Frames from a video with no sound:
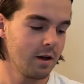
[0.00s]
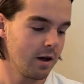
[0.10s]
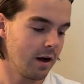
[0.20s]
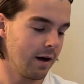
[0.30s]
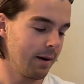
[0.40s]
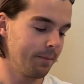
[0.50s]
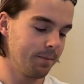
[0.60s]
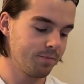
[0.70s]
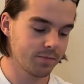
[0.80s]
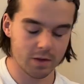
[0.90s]

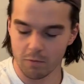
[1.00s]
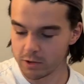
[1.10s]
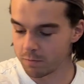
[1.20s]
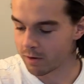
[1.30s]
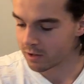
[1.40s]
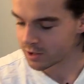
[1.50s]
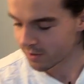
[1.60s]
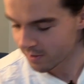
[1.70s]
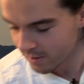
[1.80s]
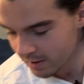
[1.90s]
When you
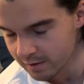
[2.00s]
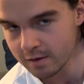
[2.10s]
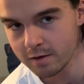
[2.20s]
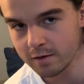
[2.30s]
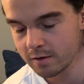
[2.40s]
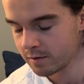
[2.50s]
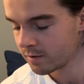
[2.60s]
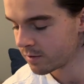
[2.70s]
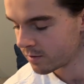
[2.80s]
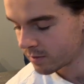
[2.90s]
purchase it,
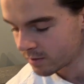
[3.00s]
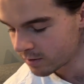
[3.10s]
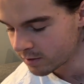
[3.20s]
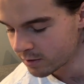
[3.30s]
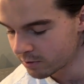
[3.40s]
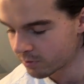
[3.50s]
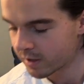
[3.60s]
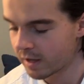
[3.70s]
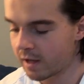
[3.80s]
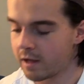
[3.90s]
you
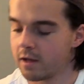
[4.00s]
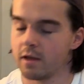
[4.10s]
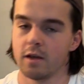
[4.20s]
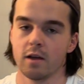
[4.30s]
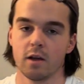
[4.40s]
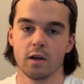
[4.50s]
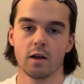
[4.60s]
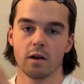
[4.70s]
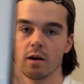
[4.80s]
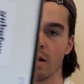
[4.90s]
get
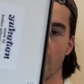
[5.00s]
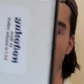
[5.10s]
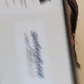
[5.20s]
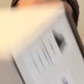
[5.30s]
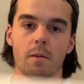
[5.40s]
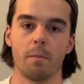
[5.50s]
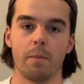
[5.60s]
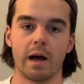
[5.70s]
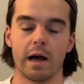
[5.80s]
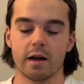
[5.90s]
a
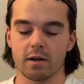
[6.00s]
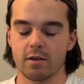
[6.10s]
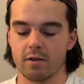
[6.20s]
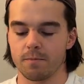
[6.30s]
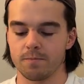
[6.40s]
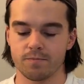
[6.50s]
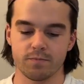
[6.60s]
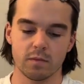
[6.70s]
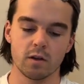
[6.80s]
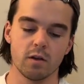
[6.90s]
box,
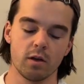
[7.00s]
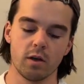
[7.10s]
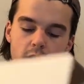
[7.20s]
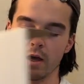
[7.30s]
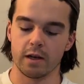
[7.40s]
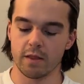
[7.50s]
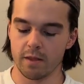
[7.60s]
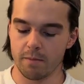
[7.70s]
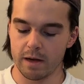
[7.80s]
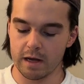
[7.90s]
and in
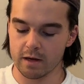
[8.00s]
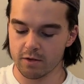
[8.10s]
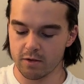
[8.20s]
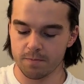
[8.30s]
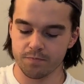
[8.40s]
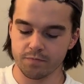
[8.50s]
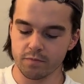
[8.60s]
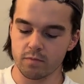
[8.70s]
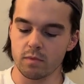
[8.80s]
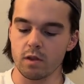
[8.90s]
the box
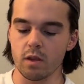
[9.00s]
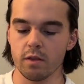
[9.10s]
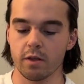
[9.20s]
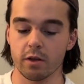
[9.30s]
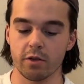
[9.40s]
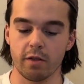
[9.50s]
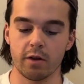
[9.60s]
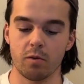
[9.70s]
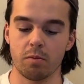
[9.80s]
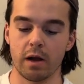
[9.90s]
there's a
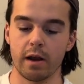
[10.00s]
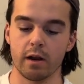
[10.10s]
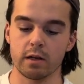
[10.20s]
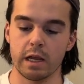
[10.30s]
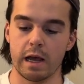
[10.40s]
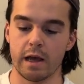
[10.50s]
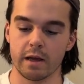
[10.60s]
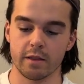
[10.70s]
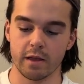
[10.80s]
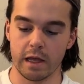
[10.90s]
little product
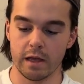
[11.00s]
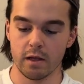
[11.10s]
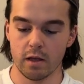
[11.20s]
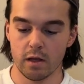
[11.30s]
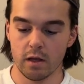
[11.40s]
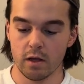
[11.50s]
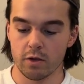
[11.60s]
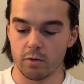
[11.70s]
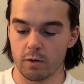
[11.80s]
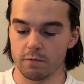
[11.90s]
tag that
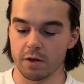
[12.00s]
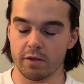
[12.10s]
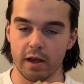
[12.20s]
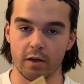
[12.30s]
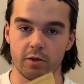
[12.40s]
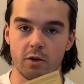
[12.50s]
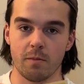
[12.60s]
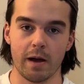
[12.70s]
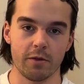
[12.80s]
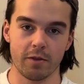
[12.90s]
sort of just tells you
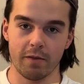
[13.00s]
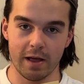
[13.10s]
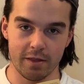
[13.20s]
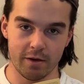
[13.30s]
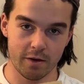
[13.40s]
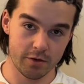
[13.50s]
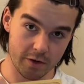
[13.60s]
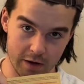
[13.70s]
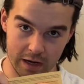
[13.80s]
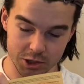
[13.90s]
about the leathers,
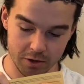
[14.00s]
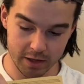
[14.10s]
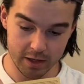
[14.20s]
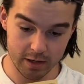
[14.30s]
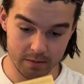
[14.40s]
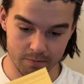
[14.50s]
they're not treated.